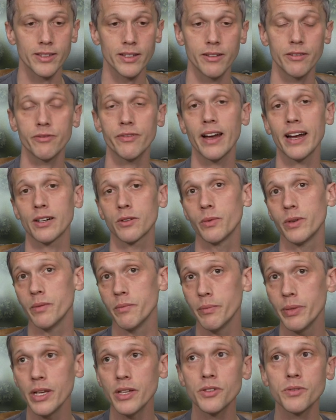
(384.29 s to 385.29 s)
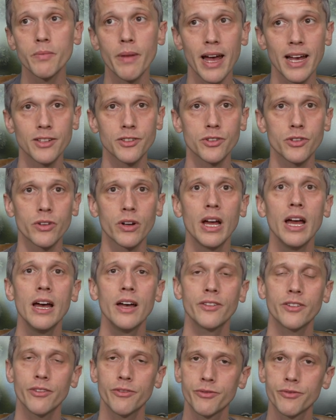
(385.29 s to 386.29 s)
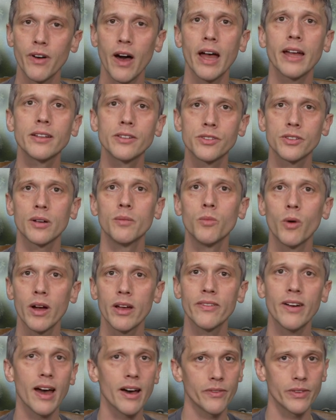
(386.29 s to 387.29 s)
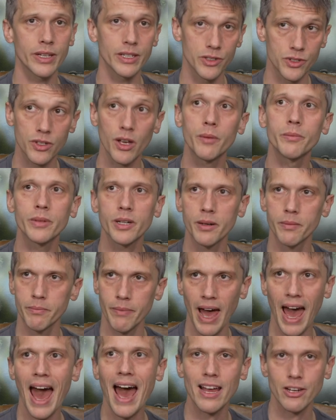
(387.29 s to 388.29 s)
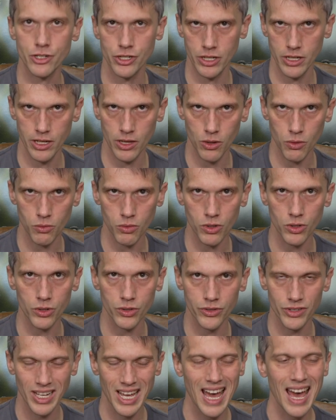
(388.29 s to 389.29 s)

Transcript: and in fact went Beastmaster to find some way of having some compassion in the world.